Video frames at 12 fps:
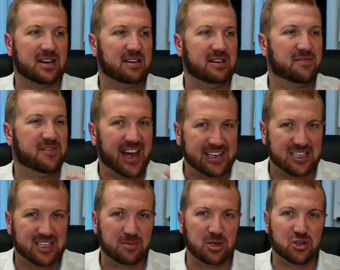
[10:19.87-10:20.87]
if that's
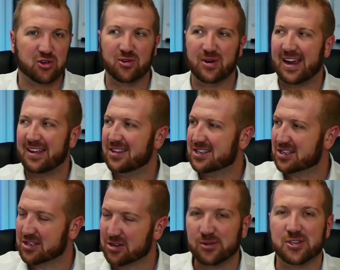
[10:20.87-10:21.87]
to be true and this
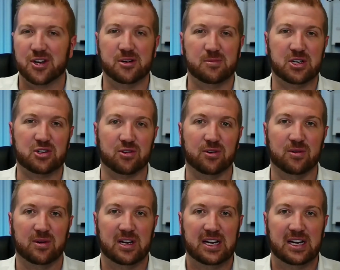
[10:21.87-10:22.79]
is also to be true,